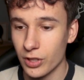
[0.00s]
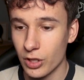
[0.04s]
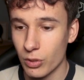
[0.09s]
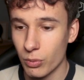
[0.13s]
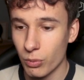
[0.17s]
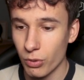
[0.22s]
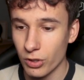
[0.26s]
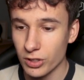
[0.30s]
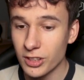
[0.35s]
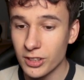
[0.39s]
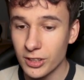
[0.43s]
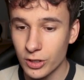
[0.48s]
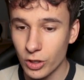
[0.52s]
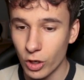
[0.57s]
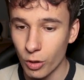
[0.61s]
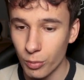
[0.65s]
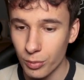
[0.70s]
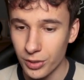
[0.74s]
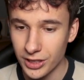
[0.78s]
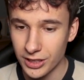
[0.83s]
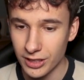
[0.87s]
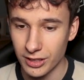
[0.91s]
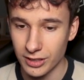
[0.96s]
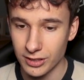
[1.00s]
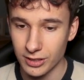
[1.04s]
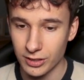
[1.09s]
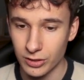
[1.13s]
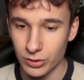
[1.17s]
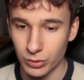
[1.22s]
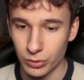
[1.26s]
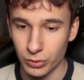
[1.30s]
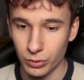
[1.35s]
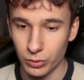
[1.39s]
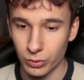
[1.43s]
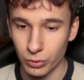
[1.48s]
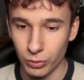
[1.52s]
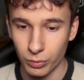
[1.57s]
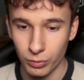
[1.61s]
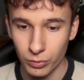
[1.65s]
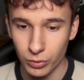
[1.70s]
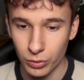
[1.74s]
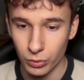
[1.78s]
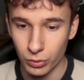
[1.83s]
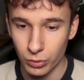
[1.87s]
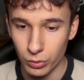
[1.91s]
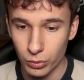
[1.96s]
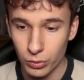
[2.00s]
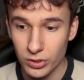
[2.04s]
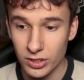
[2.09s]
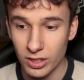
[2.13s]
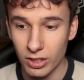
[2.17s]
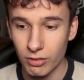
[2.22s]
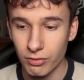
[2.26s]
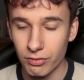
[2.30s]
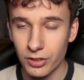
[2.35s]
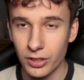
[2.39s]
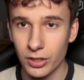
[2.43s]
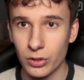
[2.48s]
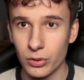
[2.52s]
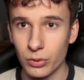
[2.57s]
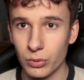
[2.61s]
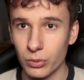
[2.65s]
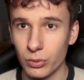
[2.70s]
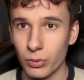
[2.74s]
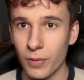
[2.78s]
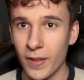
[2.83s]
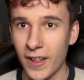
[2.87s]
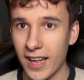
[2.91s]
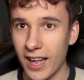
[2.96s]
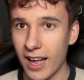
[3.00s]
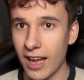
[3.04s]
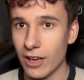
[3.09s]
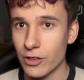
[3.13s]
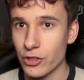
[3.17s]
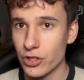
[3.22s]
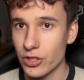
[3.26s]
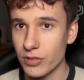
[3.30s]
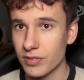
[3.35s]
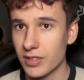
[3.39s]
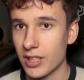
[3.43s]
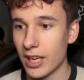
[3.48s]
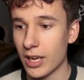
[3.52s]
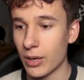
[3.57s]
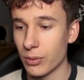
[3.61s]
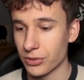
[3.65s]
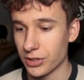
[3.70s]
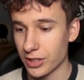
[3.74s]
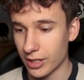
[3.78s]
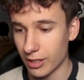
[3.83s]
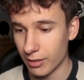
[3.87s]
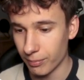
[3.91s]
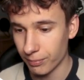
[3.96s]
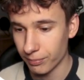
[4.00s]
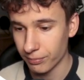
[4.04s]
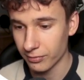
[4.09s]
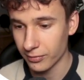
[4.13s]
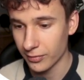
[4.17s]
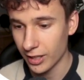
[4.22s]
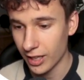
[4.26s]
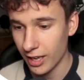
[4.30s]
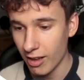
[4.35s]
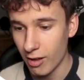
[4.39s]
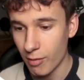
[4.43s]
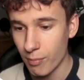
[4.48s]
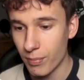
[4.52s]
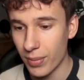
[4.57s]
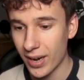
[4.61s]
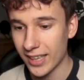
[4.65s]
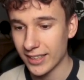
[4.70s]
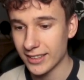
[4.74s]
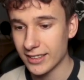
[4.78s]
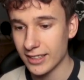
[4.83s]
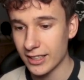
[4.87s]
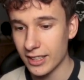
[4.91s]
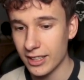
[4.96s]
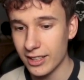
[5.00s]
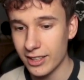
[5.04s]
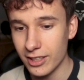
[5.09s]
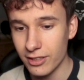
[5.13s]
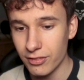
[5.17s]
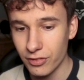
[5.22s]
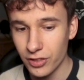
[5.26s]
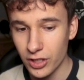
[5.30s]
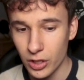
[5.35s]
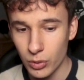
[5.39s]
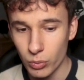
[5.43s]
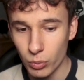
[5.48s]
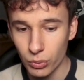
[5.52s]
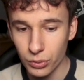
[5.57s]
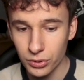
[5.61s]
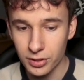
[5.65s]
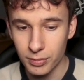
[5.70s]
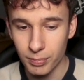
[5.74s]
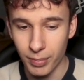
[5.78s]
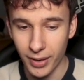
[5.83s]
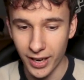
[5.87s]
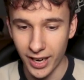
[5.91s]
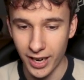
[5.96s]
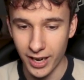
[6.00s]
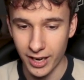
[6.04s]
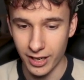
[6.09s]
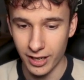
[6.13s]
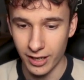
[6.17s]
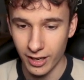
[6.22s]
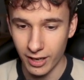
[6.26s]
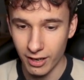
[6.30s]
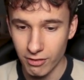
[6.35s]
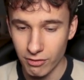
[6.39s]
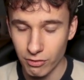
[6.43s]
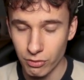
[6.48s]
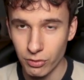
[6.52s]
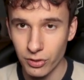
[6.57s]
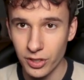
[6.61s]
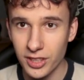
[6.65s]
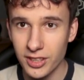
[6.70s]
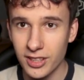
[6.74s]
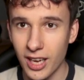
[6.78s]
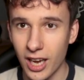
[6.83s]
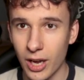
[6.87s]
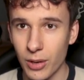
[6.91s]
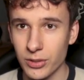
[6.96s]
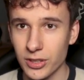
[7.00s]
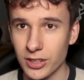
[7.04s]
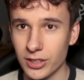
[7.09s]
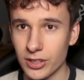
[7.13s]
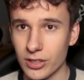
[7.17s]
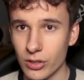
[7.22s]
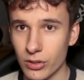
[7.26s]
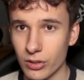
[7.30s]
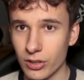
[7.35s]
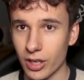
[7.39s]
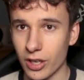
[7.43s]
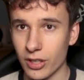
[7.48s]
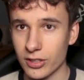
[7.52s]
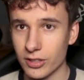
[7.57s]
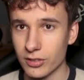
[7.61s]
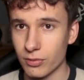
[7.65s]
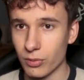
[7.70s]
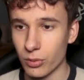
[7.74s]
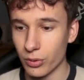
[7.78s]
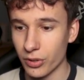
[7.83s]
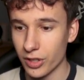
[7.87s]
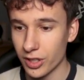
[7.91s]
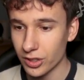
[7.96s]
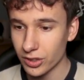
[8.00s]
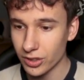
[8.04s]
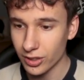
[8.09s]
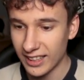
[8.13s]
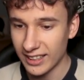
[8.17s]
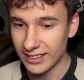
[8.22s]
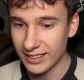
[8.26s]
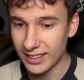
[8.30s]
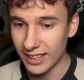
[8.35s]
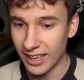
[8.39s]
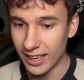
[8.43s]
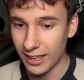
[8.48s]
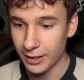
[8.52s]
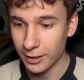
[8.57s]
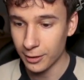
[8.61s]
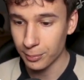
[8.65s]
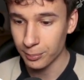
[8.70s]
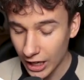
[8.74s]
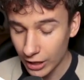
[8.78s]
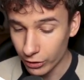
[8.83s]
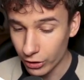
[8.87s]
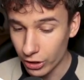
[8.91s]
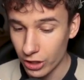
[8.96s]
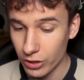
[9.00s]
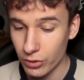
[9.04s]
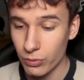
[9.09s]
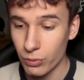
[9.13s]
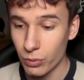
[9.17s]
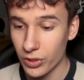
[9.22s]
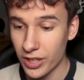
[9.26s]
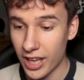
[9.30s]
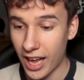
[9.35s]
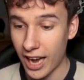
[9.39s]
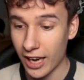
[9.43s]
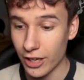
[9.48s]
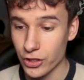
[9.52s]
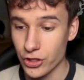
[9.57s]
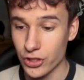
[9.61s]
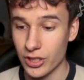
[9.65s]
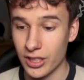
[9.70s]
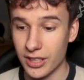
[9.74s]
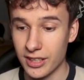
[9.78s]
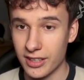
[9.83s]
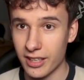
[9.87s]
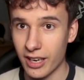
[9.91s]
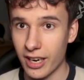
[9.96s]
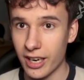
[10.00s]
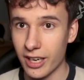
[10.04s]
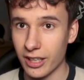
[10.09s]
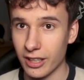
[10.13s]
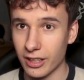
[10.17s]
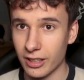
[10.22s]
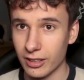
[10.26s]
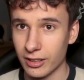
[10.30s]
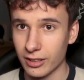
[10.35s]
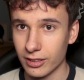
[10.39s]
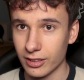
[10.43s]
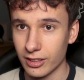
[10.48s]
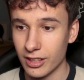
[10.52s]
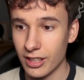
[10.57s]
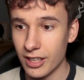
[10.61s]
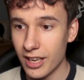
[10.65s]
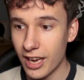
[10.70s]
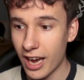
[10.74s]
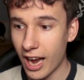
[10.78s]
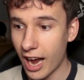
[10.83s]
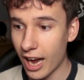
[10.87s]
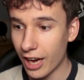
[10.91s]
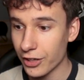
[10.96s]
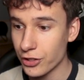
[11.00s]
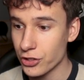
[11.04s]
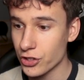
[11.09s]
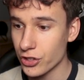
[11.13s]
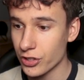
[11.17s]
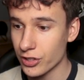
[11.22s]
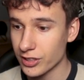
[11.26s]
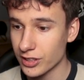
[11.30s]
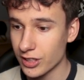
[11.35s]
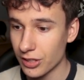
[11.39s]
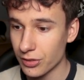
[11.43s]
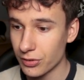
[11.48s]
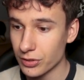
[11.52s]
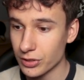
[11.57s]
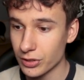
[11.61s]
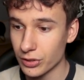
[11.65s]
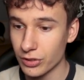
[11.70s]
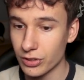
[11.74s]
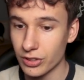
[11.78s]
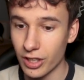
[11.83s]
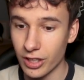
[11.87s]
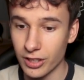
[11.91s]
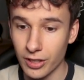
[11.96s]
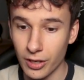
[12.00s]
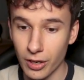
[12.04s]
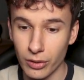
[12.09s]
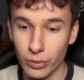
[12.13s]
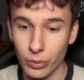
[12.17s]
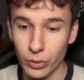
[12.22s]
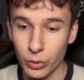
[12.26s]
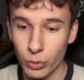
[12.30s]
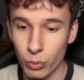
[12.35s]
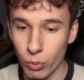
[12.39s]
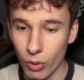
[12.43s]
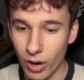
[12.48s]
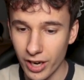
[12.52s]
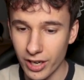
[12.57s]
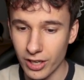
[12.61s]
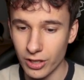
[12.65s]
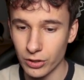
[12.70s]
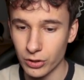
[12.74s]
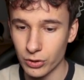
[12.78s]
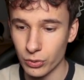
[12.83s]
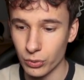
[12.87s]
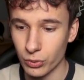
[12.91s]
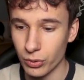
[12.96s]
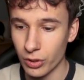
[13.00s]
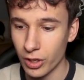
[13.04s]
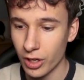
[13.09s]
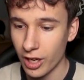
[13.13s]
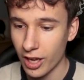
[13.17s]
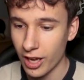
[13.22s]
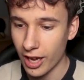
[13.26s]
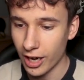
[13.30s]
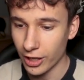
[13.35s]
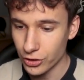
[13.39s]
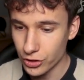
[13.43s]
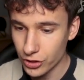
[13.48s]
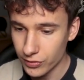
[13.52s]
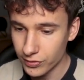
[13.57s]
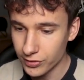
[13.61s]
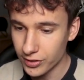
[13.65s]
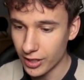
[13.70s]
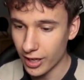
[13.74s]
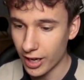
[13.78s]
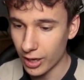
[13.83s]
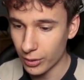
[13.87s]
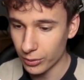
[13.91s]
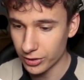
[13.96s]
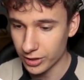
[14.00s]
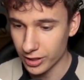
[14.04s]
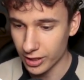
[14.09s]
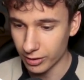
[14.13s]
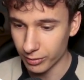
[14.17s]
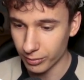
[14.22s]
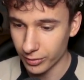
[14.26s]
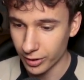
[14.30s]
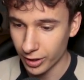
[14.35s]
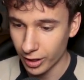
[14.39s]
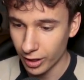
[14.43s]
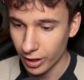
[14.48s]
wasn't committed to do something to achieve the outcome. But if he would pay $3,000 for it, then he would actually take the actions that are required to achieve the outcome.